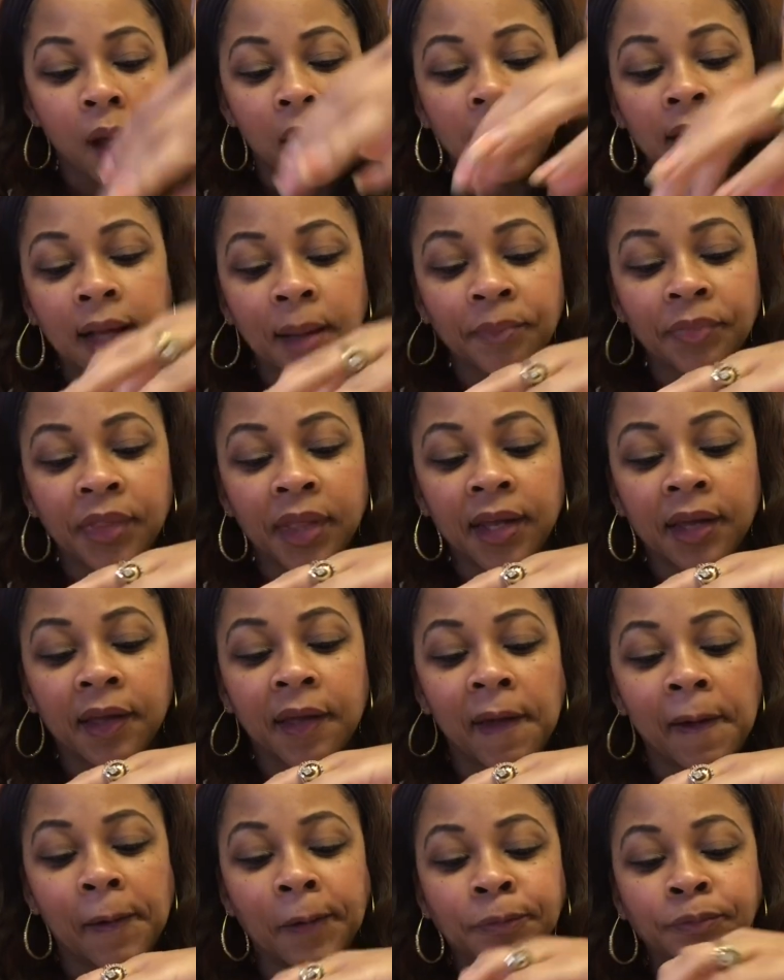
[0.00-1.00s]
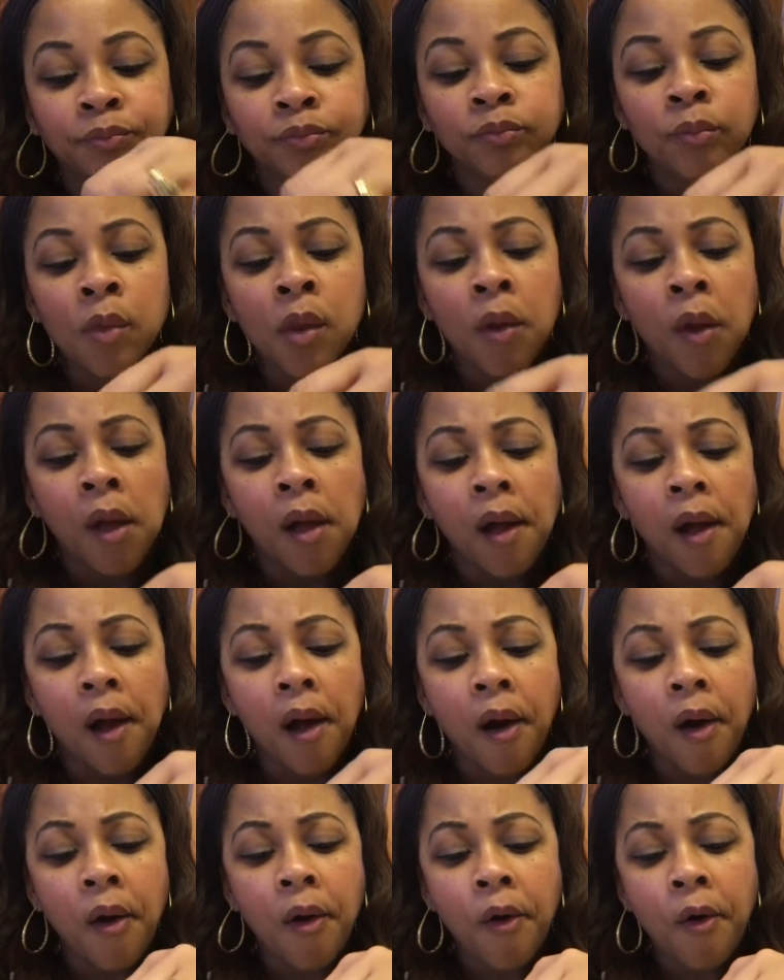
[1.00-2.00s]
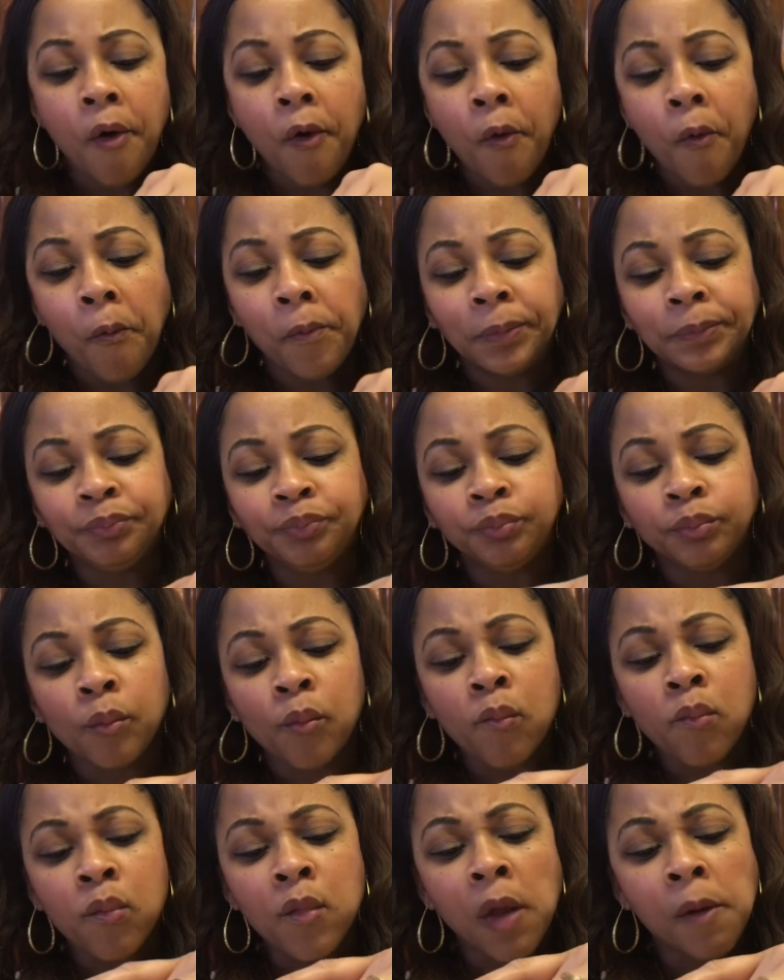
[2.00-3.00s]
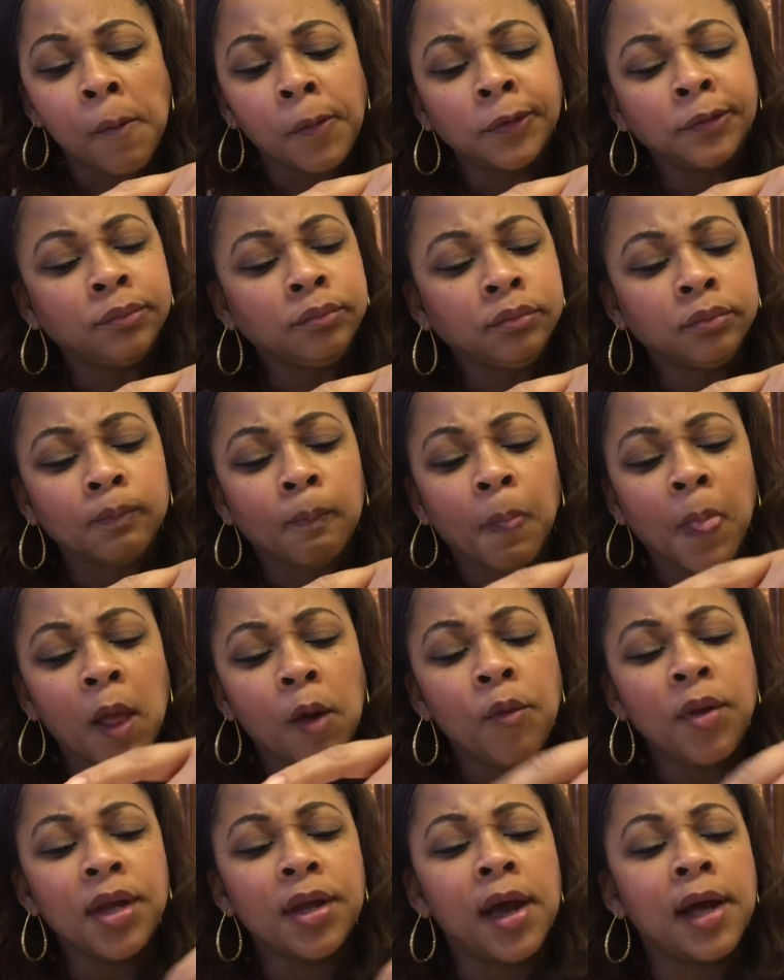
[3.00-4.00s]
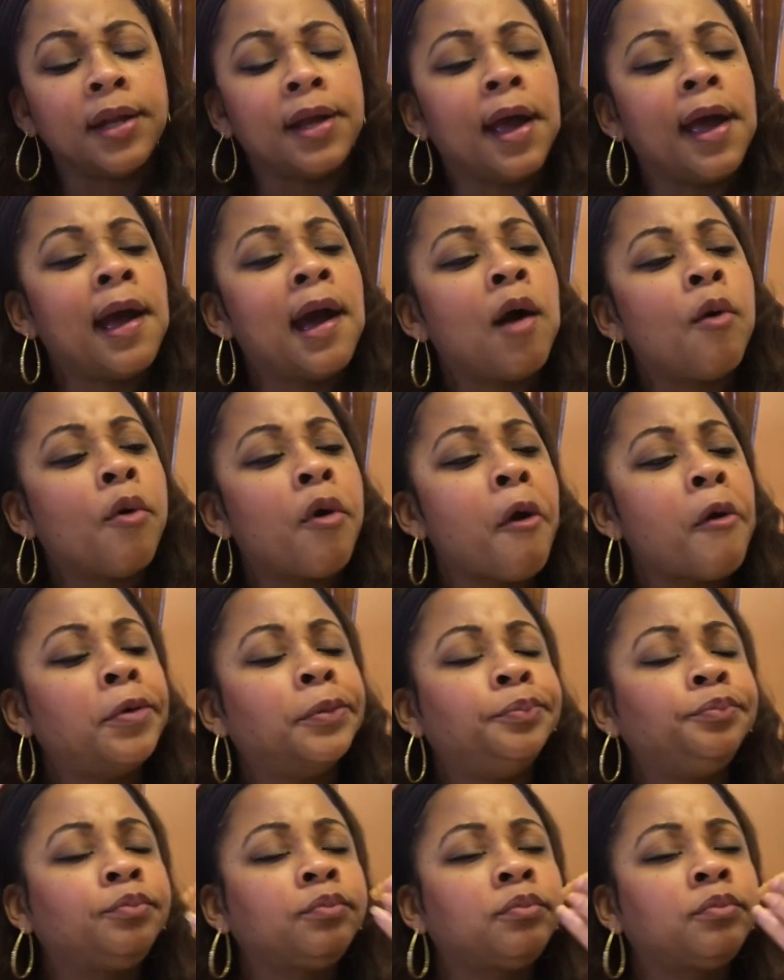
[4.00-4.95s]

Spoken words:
I'm thinking, oh, we got an hour.